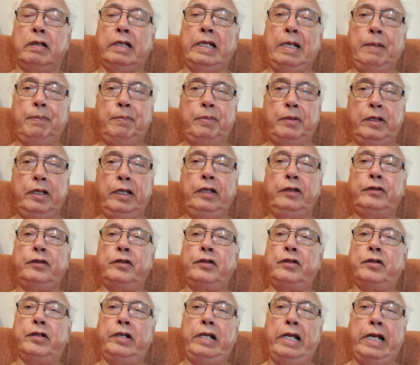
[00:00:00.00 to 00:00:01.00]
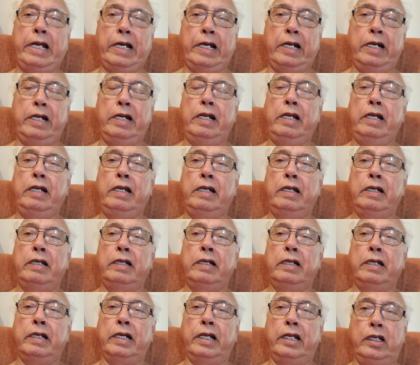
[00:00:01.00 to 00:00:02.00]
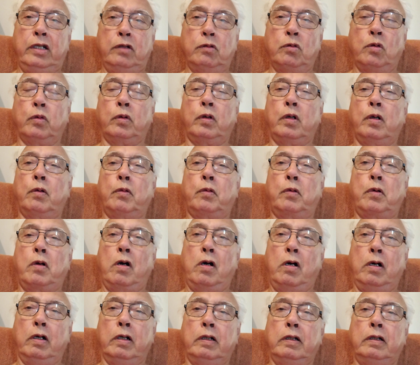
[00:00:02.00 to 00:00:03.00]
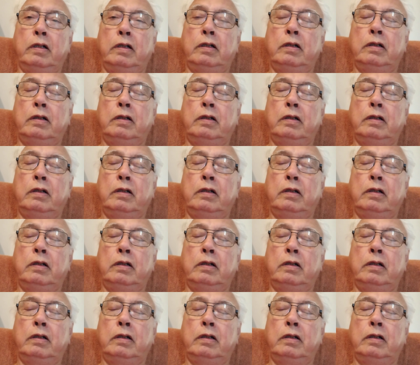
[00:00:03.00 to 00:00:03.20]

Keep these in your head and you won't go wrong.